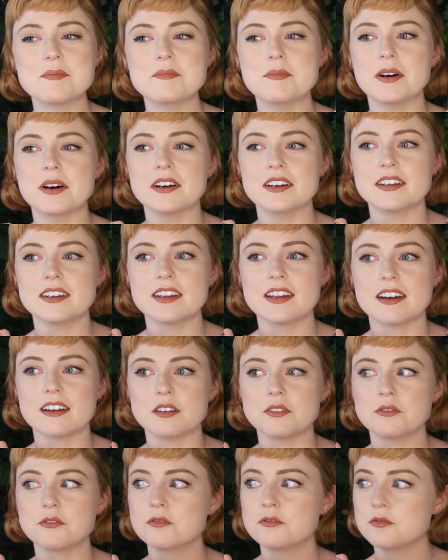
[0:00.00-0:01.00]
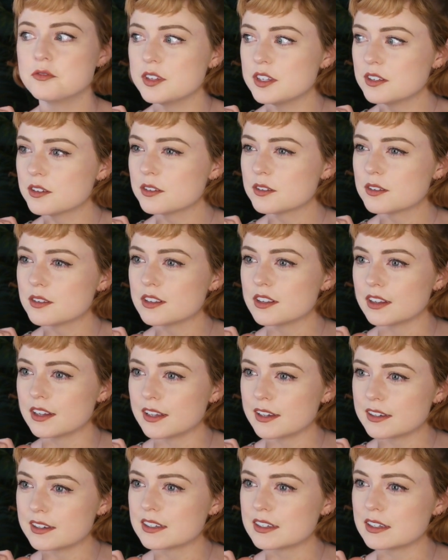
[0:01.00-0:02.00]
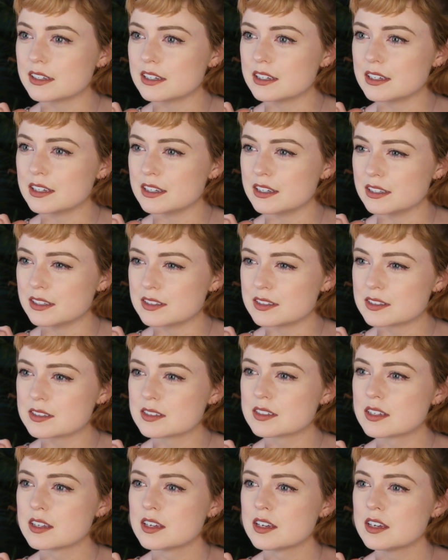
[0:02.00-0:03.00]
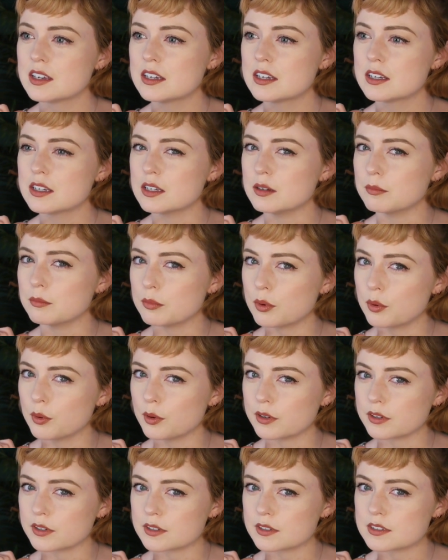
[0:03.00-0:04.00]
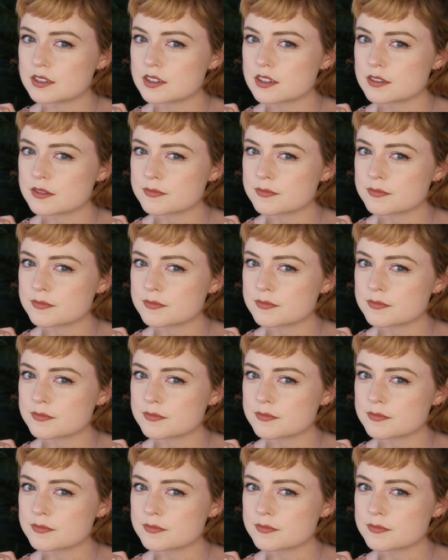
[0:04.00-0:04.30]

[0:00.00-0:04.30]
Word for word: but I feel like it's important,